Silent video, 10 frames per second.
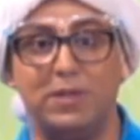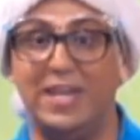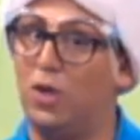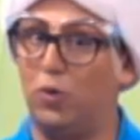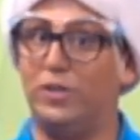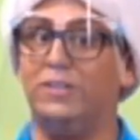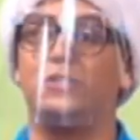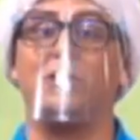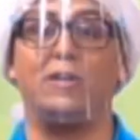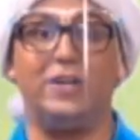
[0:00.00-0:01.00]
in order
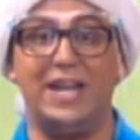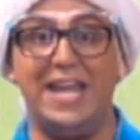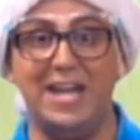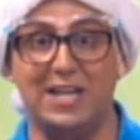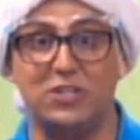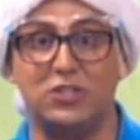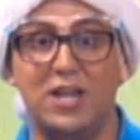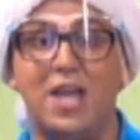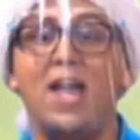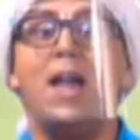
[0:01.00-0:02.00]
to learn English.
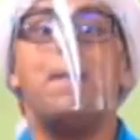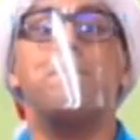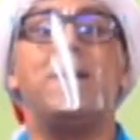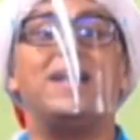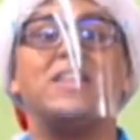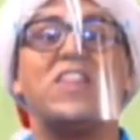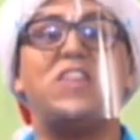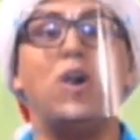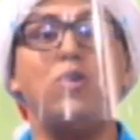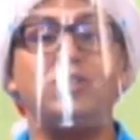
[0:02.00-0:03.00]
But
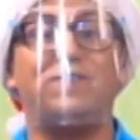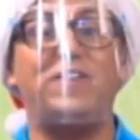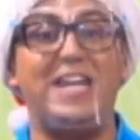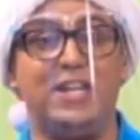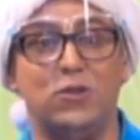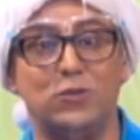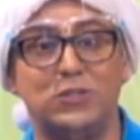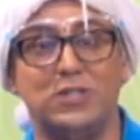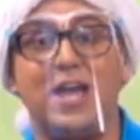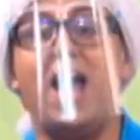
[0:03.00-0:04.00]
those
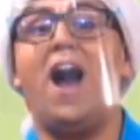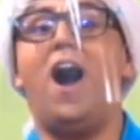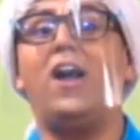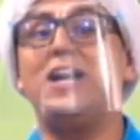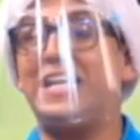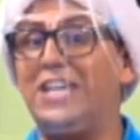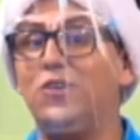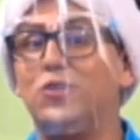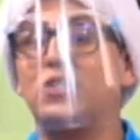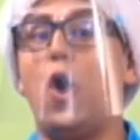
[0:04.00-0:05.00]
videos are
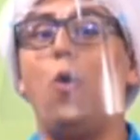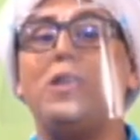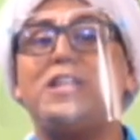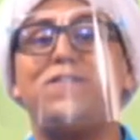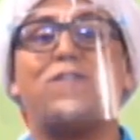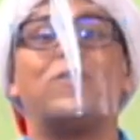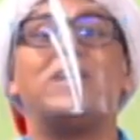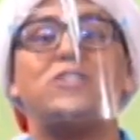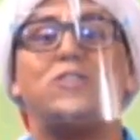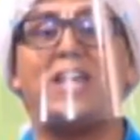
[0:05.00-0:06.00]
used only for
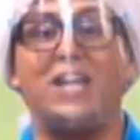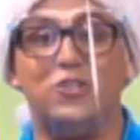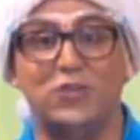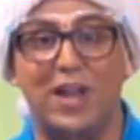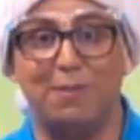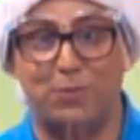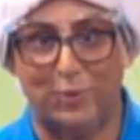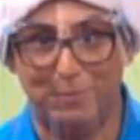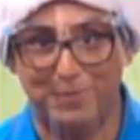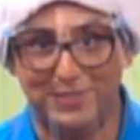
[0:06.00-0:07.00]
educational
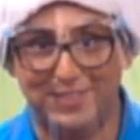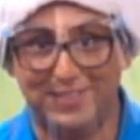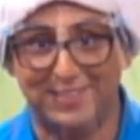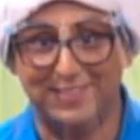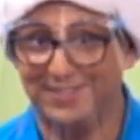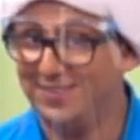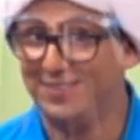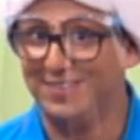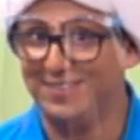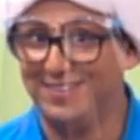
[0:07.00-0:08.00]
purposes.
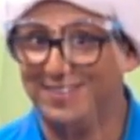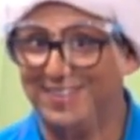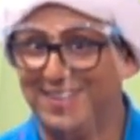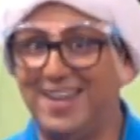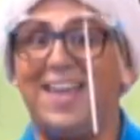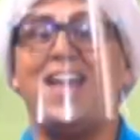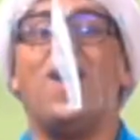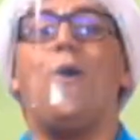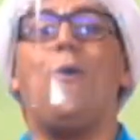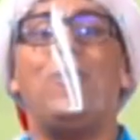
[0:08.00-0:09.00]

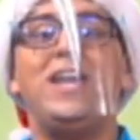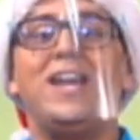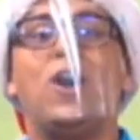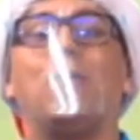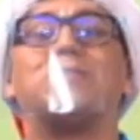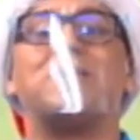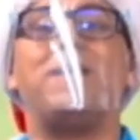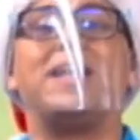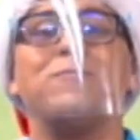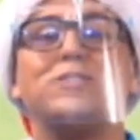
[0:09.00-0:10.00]
Hoy
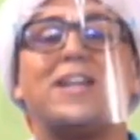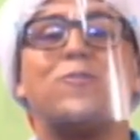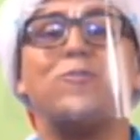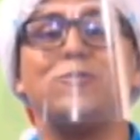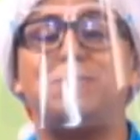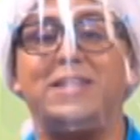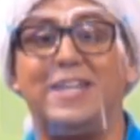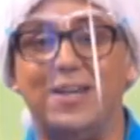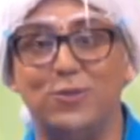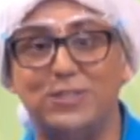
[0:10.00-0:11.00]
observaremos algunos
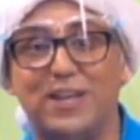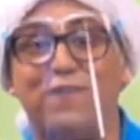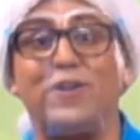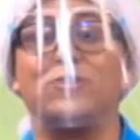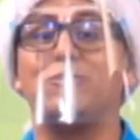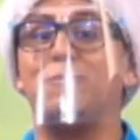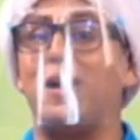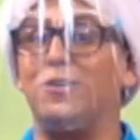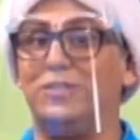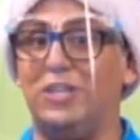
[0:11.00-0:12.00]
videos que fueron
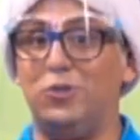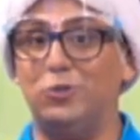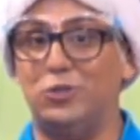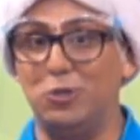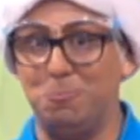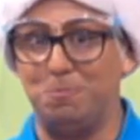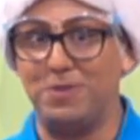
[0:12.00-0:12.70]
tomados de YouTube.